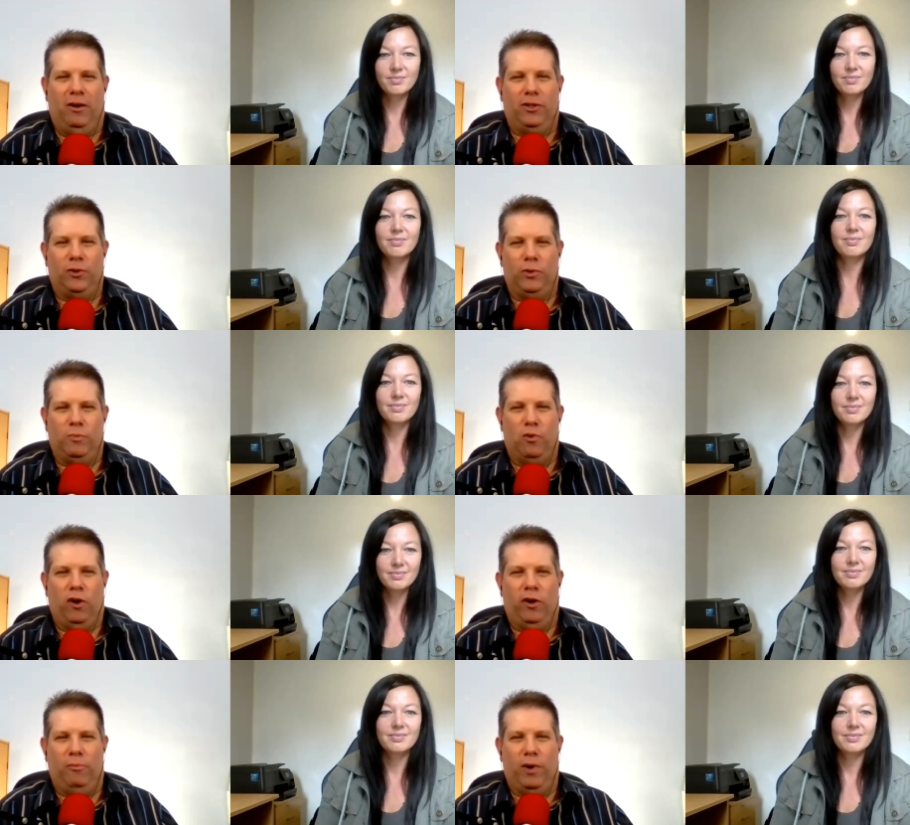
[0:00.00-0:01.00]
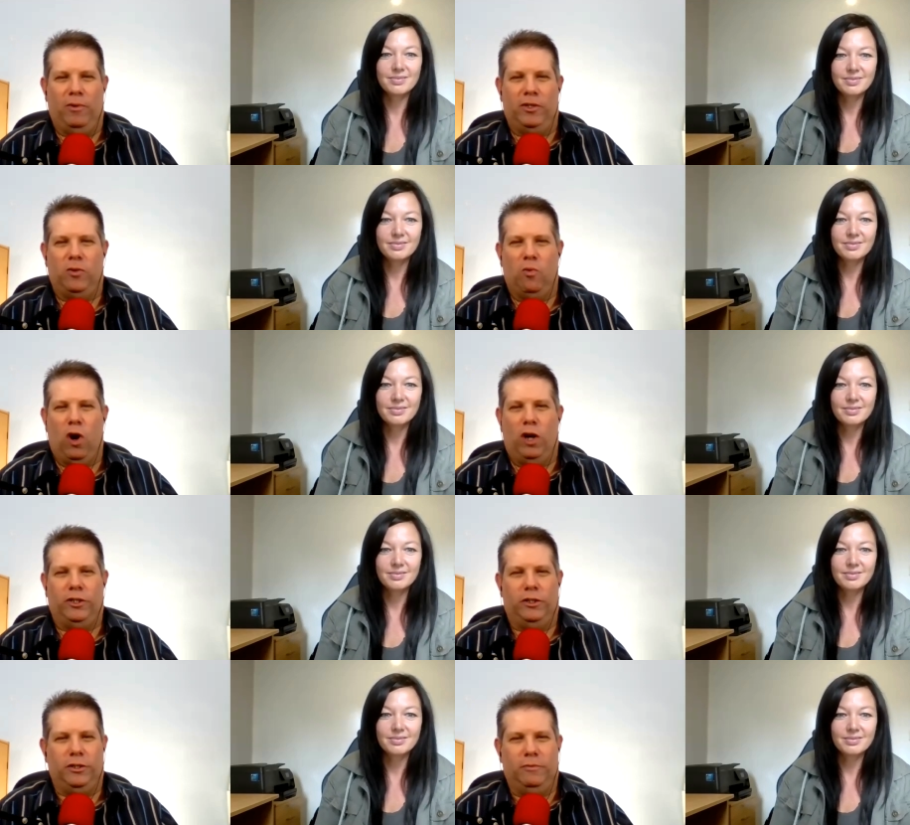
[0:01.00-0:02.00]
Speaker 1: also was born in Bremerton,
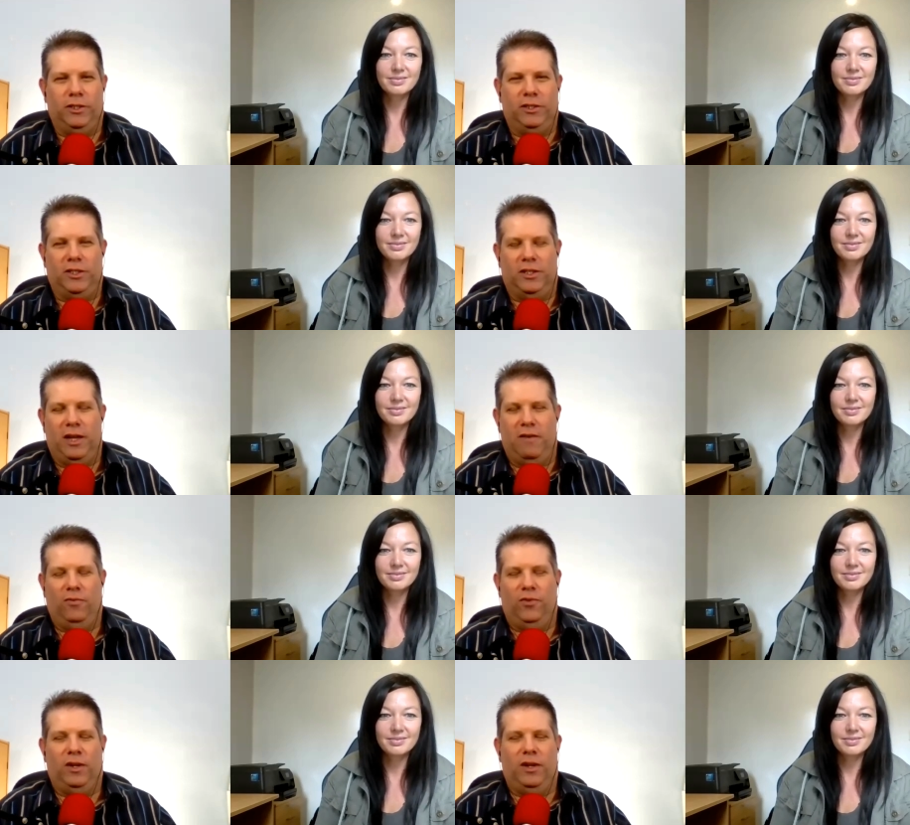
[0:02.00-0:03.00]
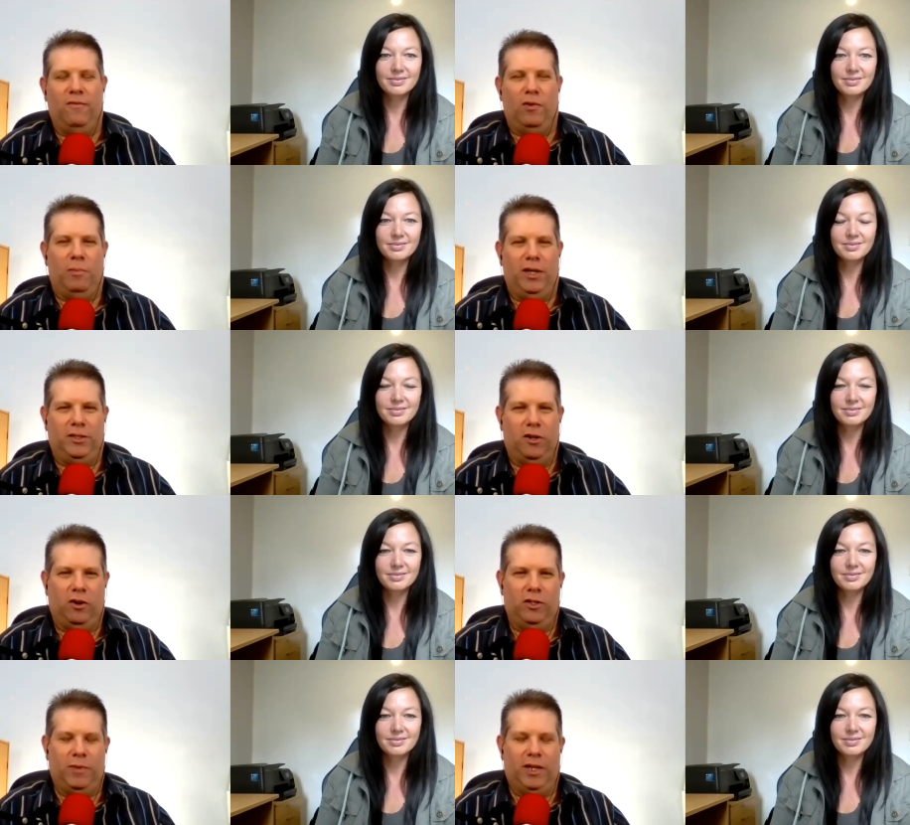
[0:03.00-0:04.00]
Washington, which is a nav- the naval base there
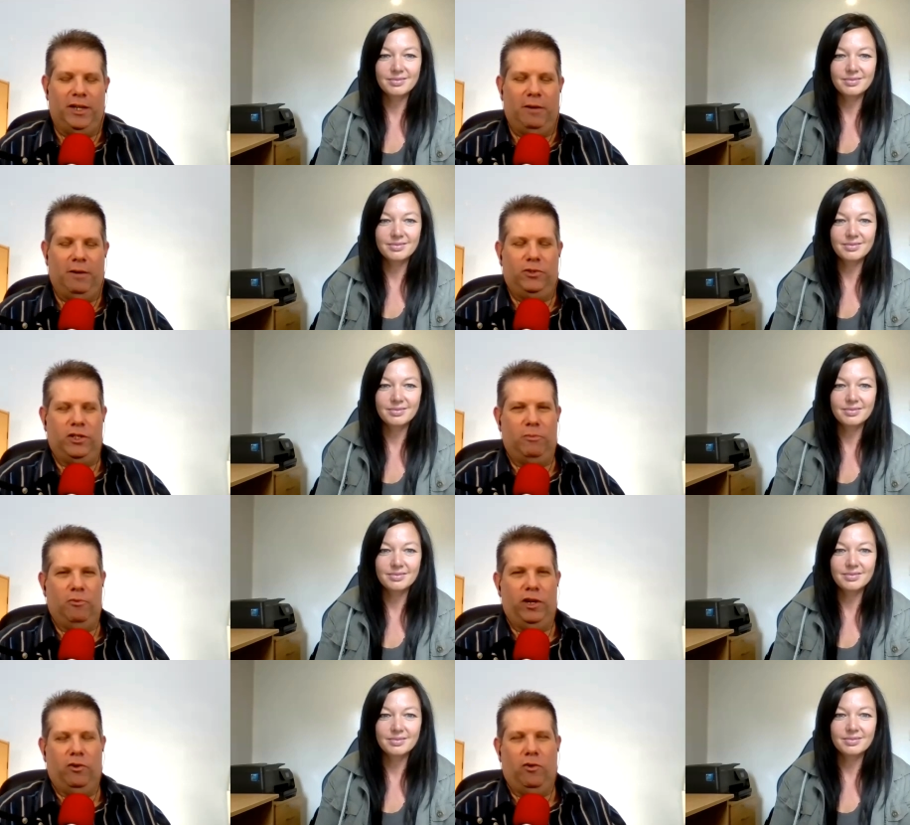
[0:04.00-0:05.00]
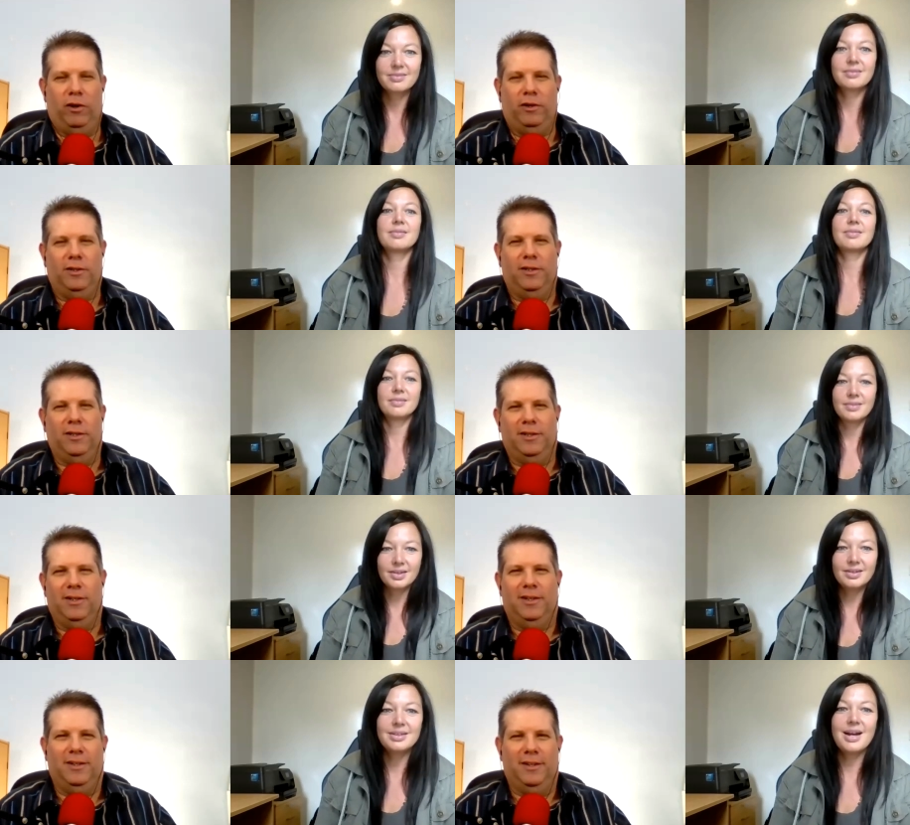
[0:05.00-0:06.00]
because my dad was in the Marine Corps.
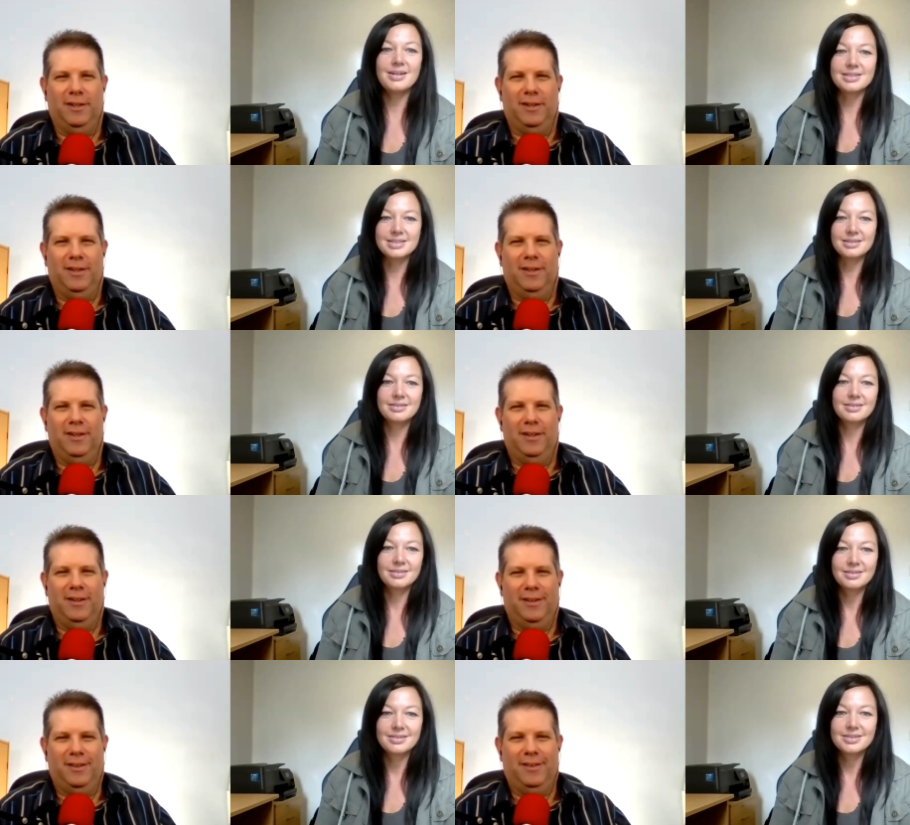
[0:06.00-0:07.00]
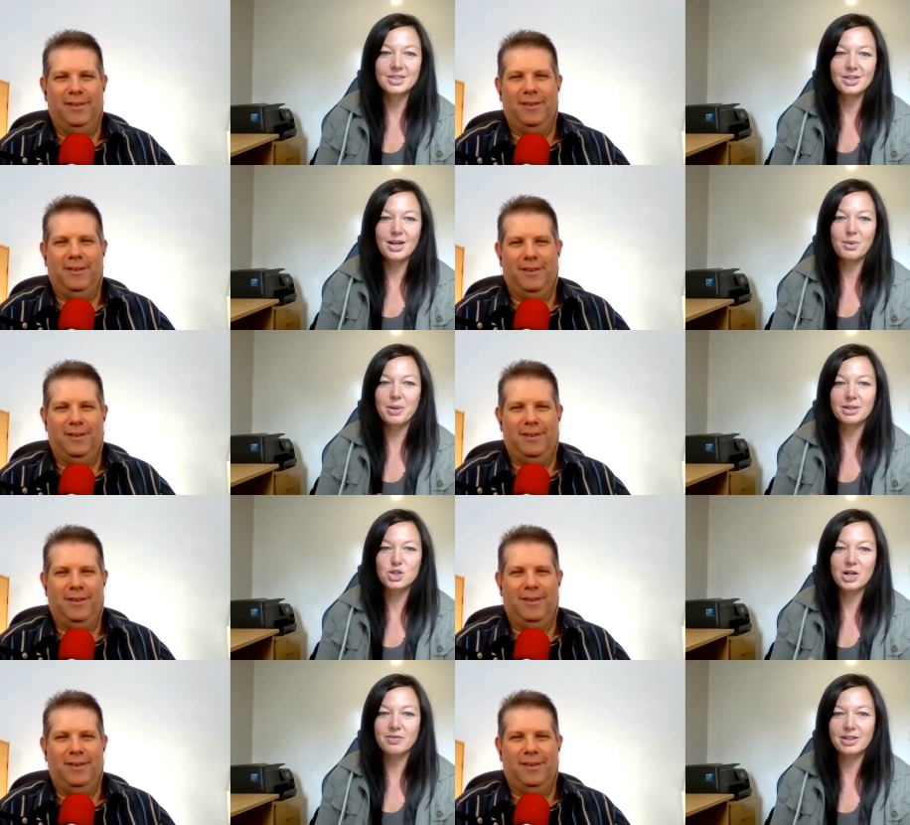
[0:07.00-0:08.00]
Speaker 2: Oh, nice. So you know
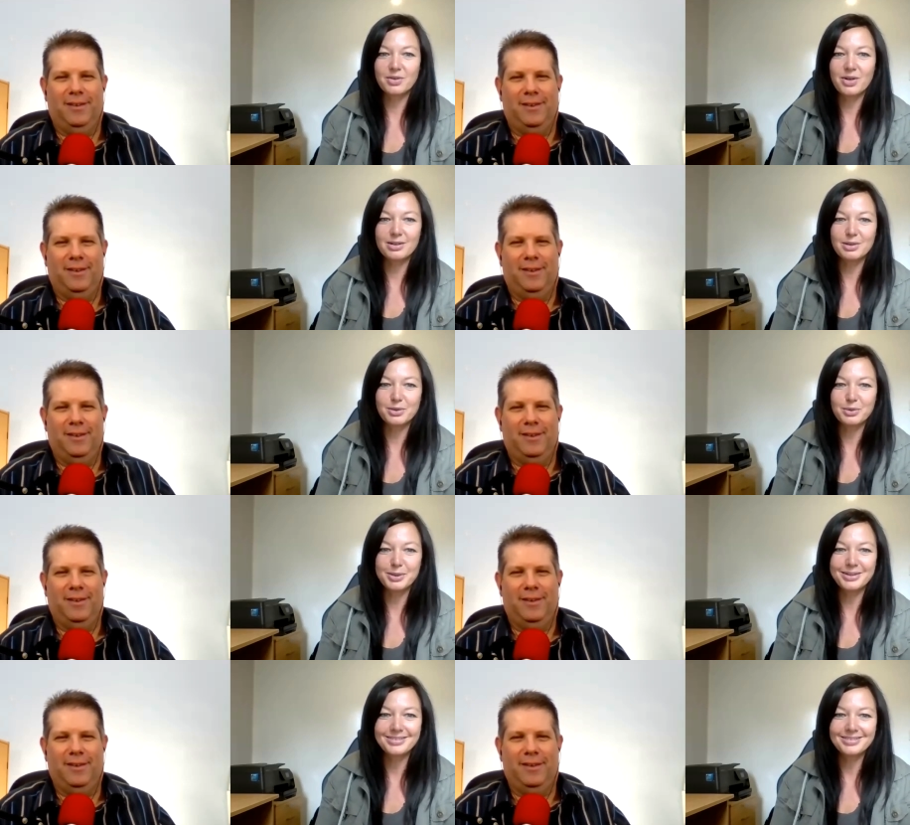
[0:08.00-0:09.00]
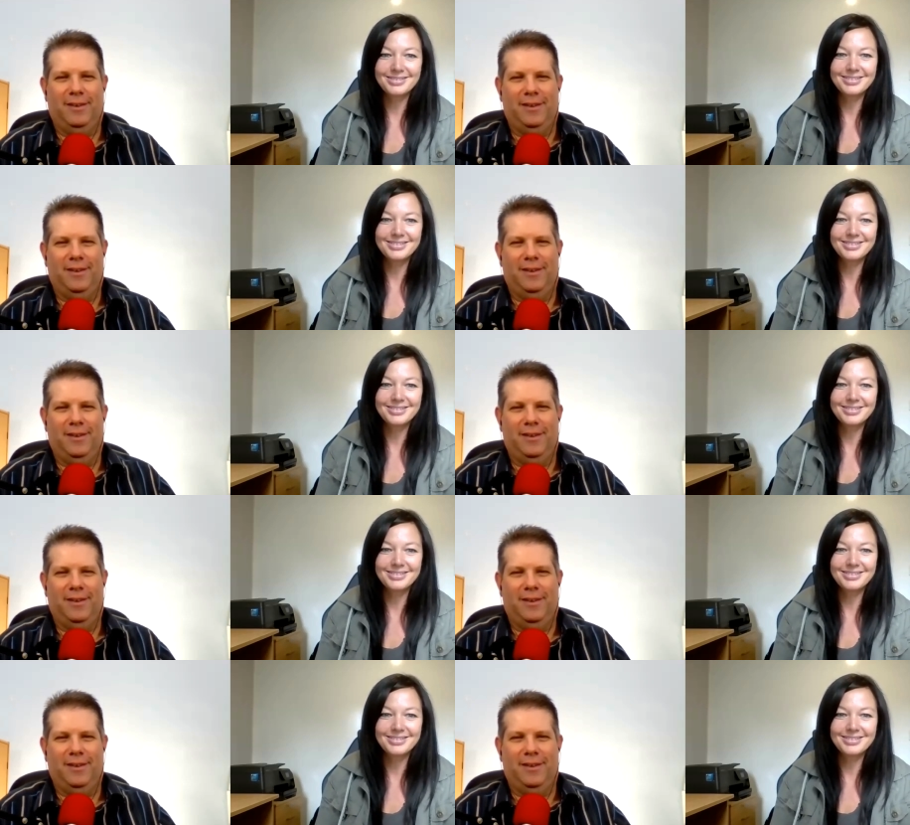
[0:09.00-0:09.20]
about traveling around a little bit?